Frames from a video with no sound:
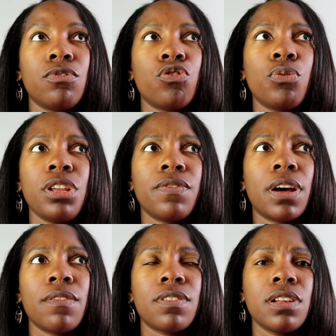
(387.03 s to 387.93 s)

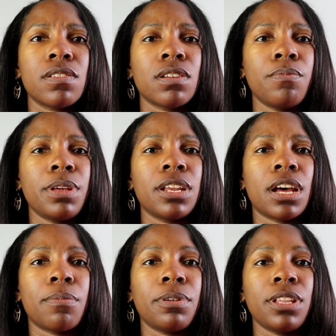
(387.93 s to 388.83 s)
25 cents a minute,
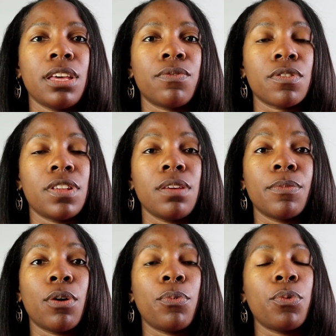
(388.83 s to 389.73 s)
I believe, for
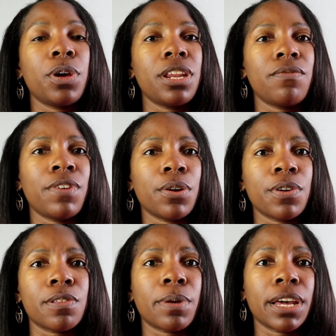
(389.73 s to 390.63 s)
T-Mobile, and it
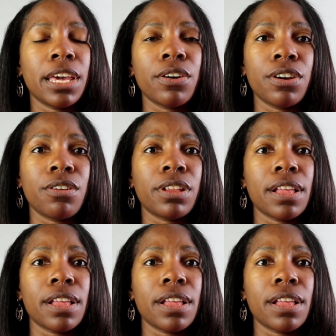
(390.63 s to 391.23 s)
varies by carrier.